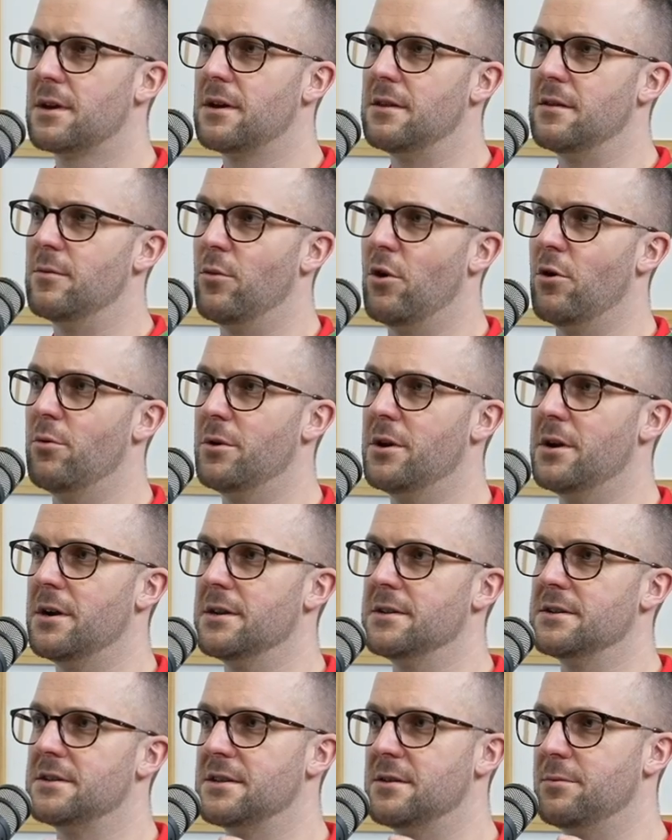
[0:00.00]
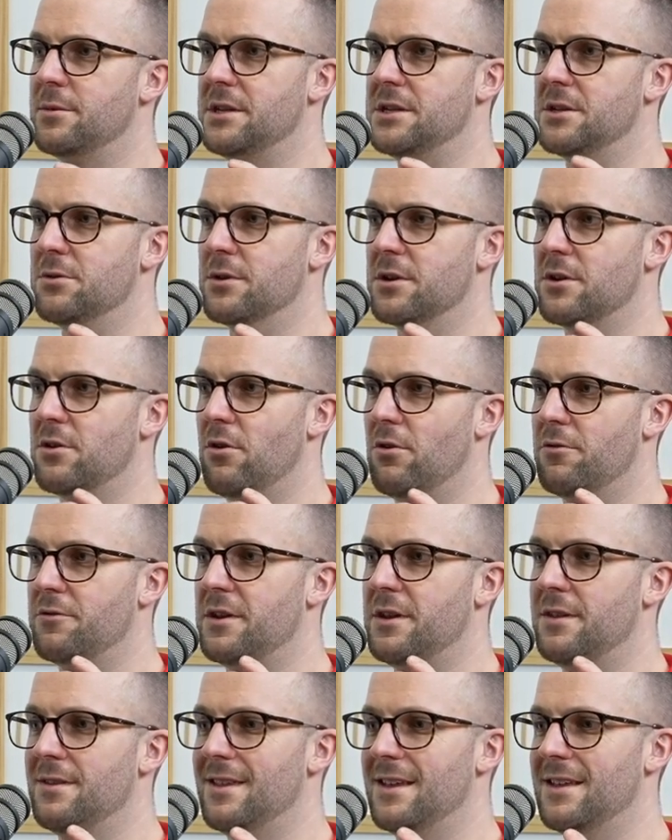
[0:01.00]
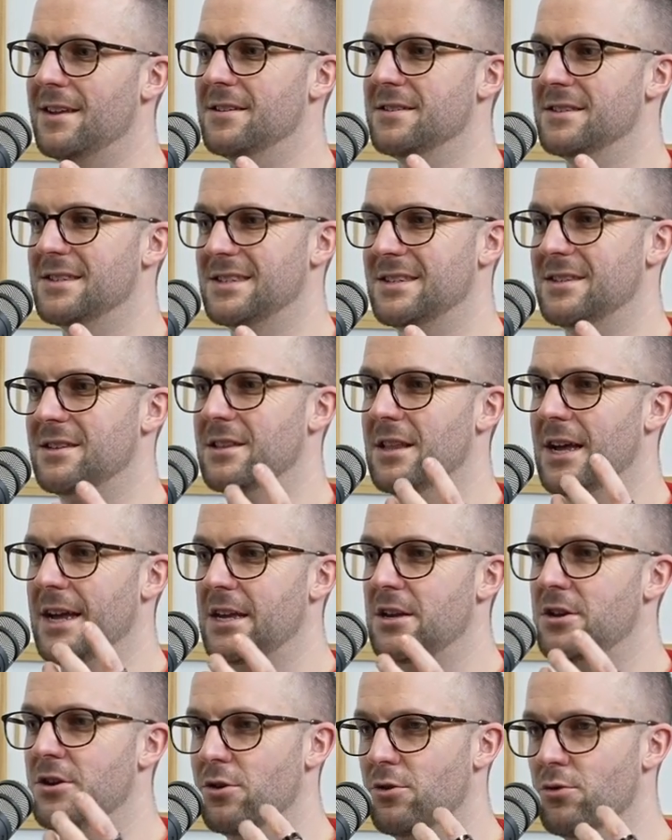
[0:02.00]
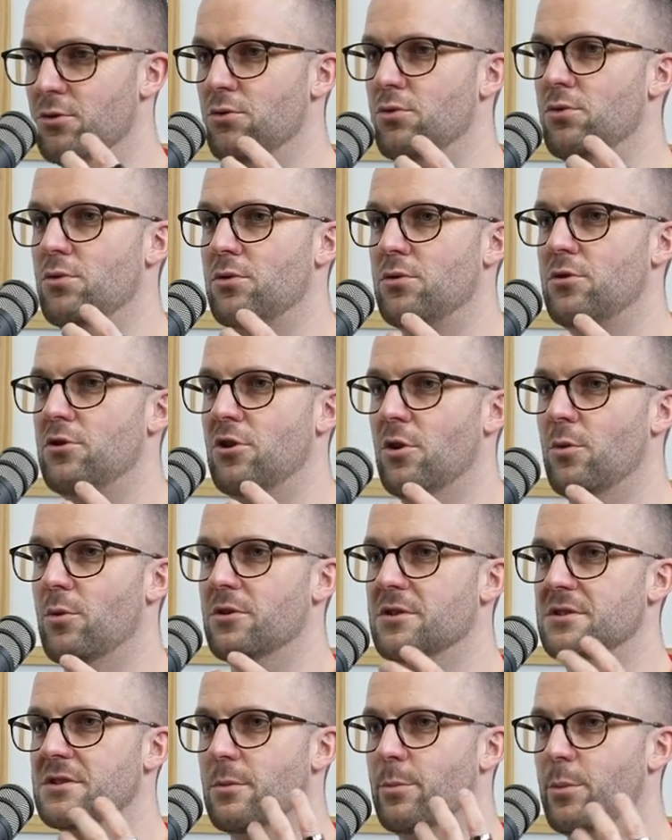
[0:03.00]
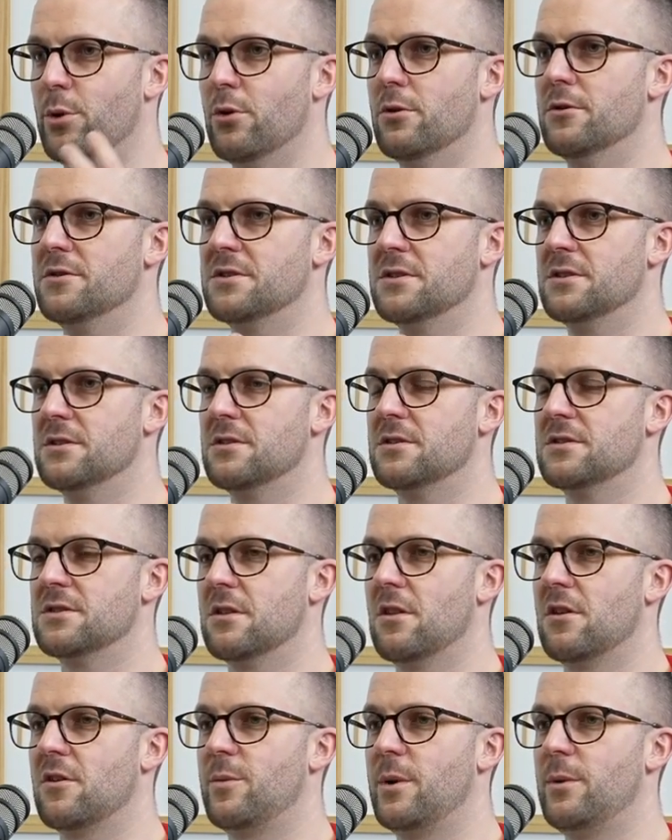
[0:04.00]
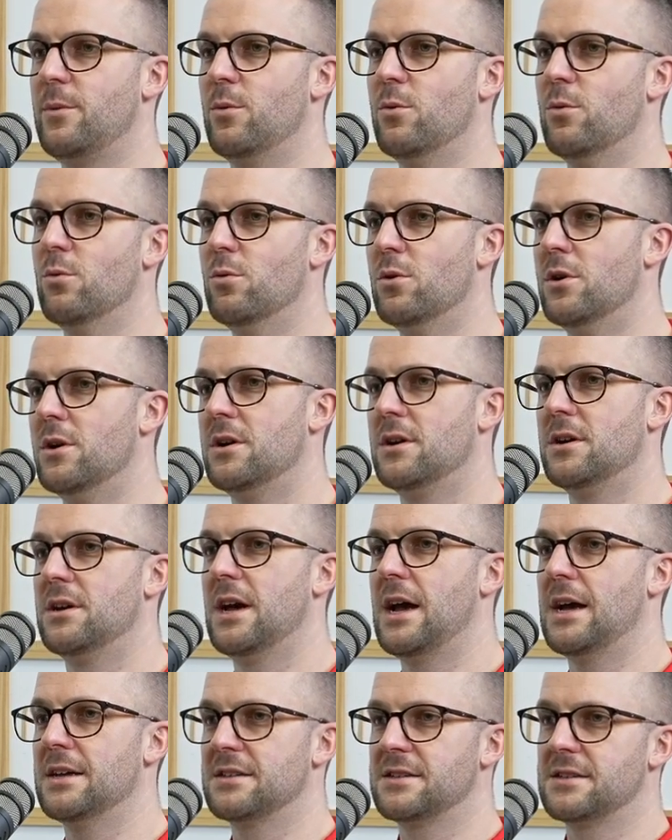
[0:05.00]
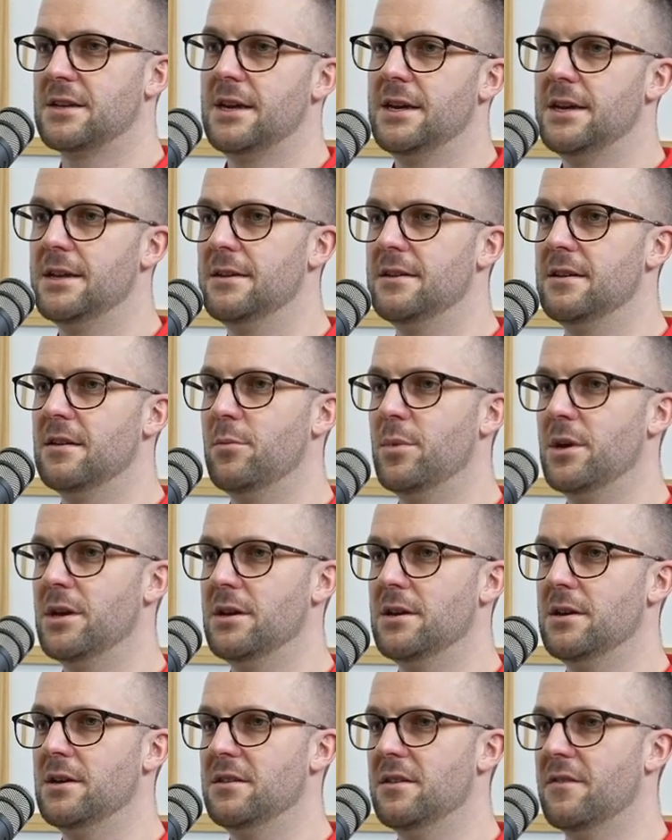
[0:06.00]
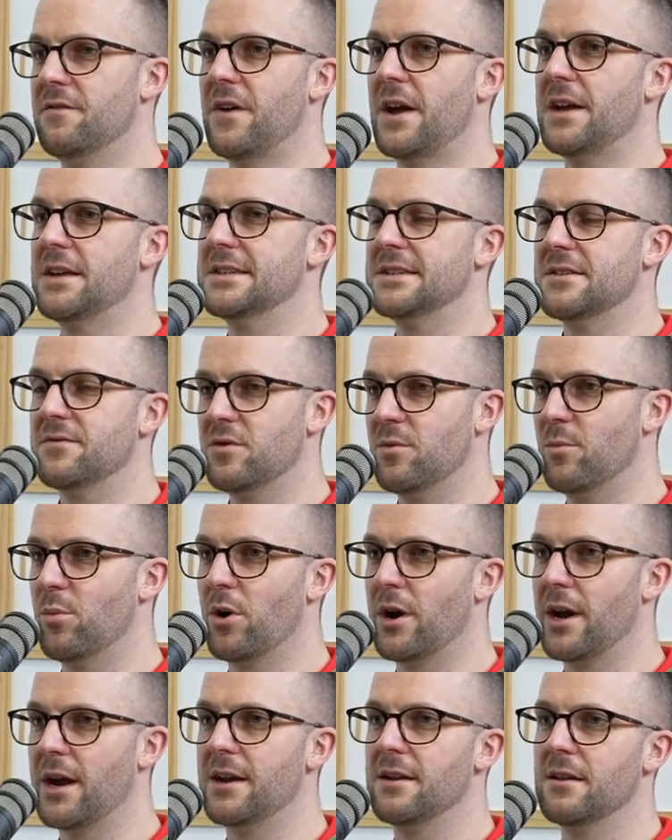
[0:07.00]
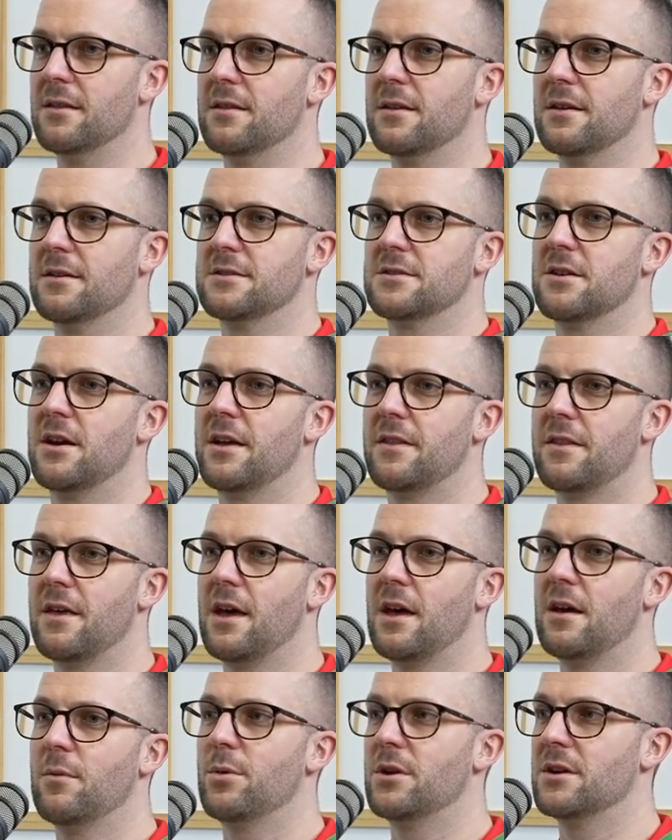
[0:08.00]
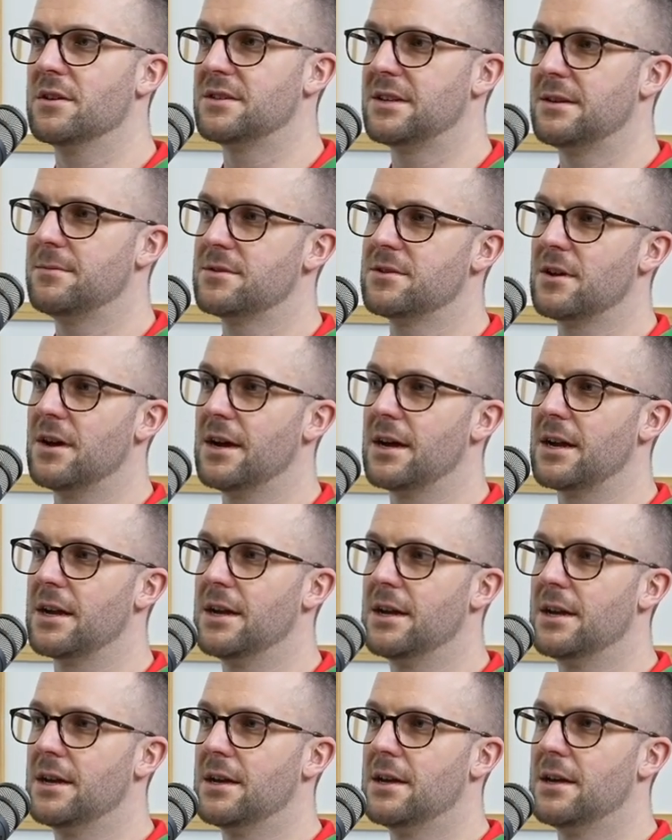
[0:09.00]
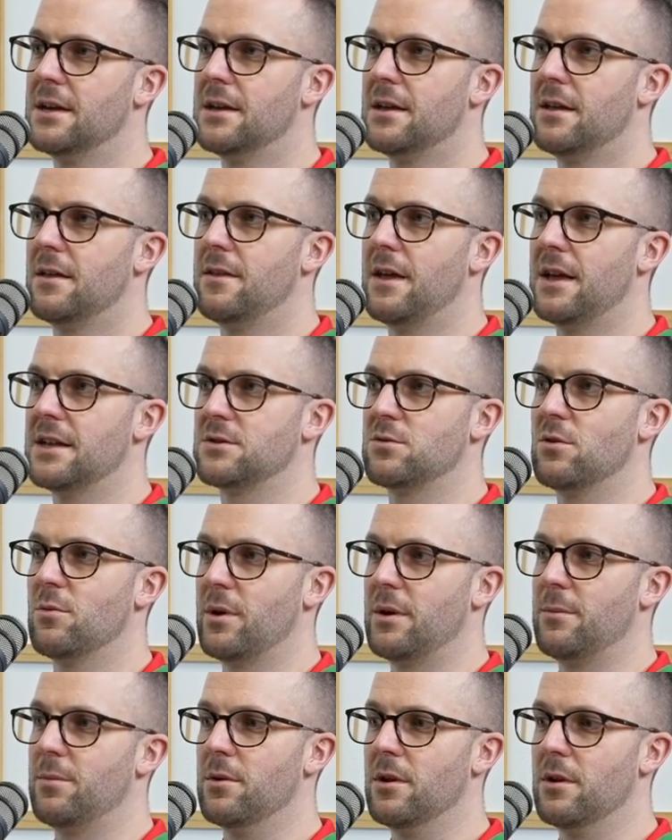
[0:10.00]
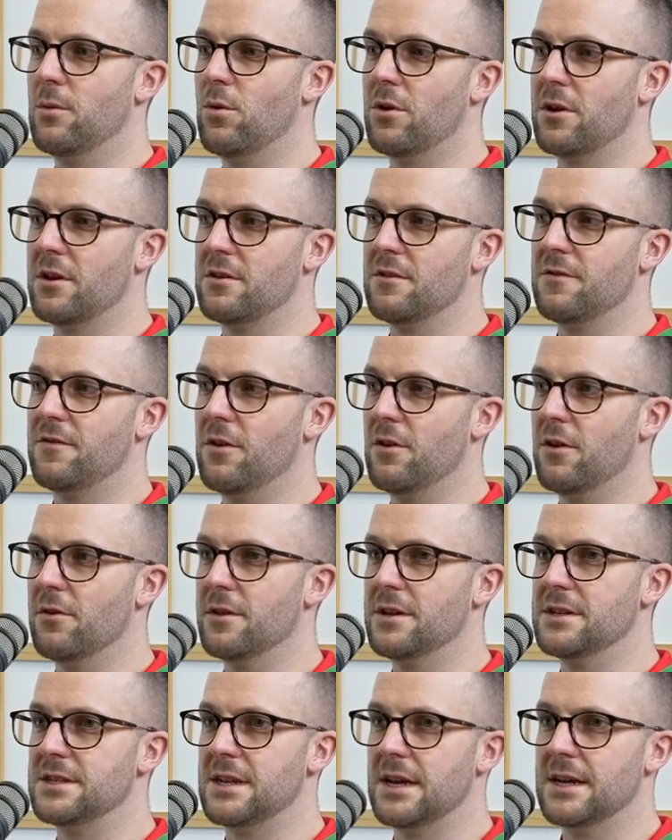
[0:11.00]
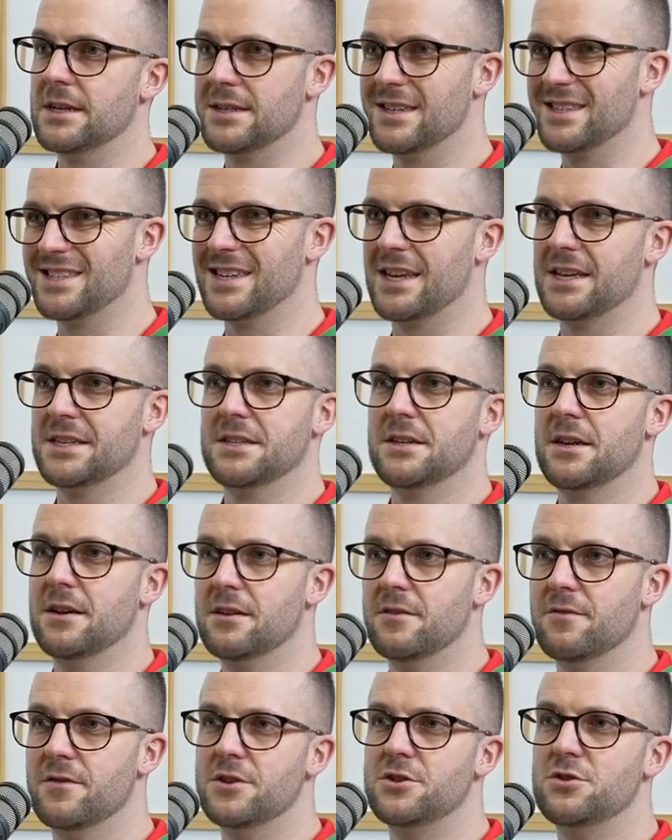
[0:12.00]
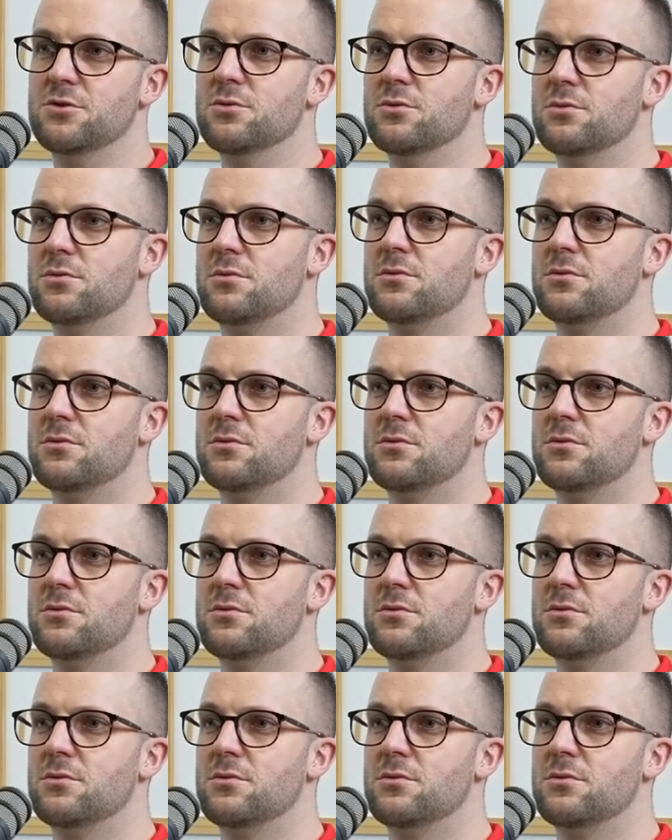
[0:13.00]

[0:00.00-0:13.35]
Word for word: at the moment it is to be doing content that is like you, you know, where it's the person? Because a lot of people are scared to be the face of the brand and things like that. But it seems like that's what people are wanting to follow these days as, as an individual.